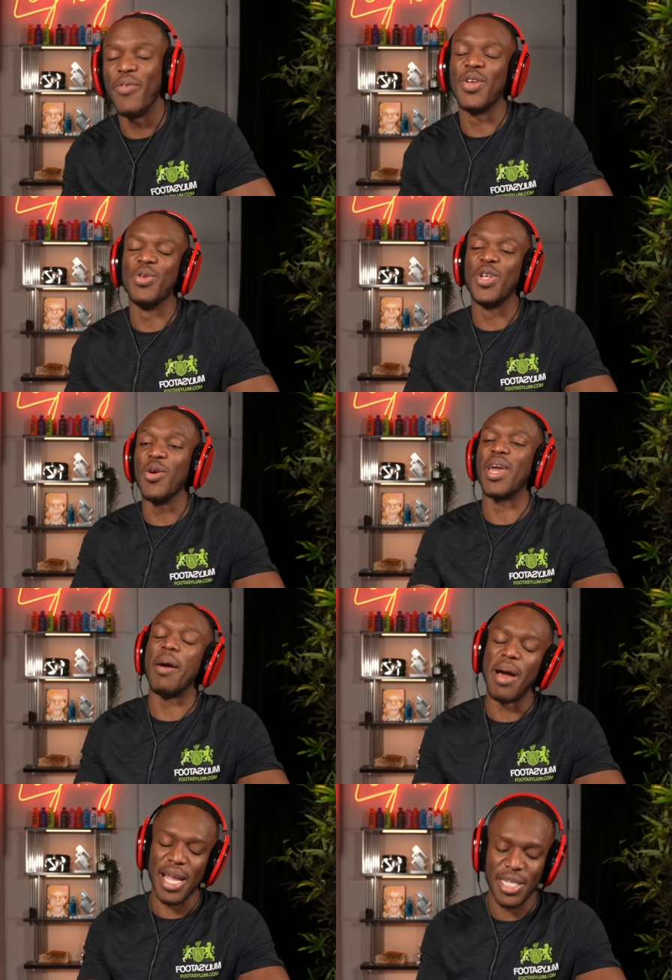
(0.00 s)
if you do get
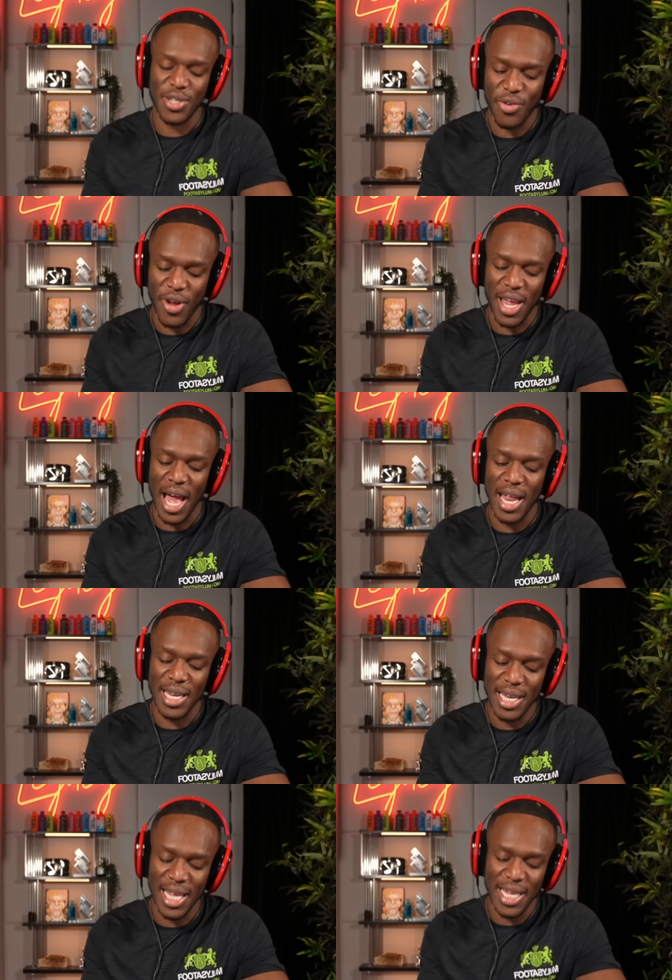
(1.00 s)
back into the ring, at
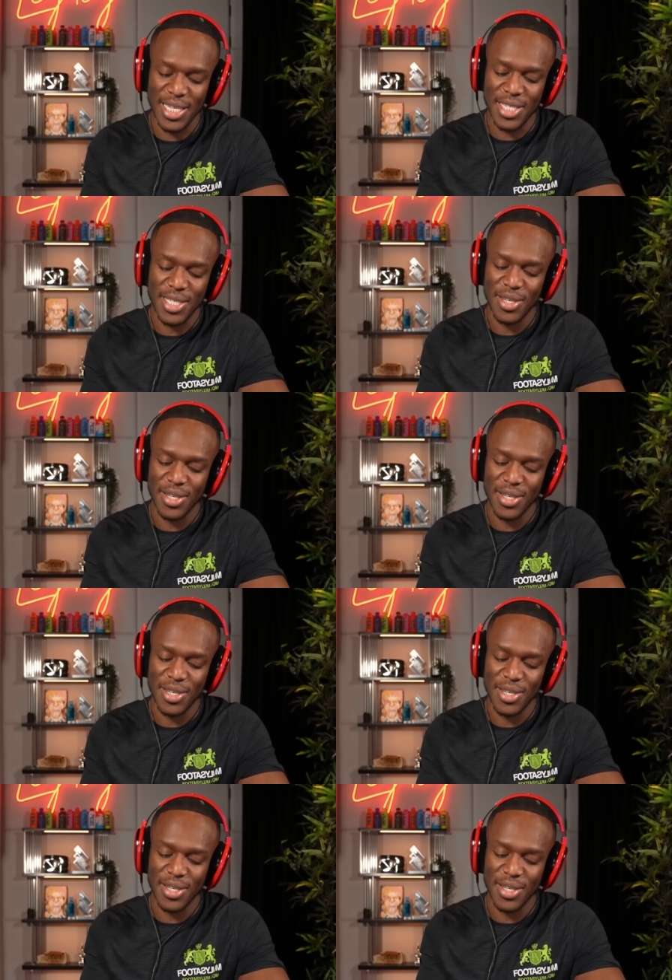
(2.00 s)
least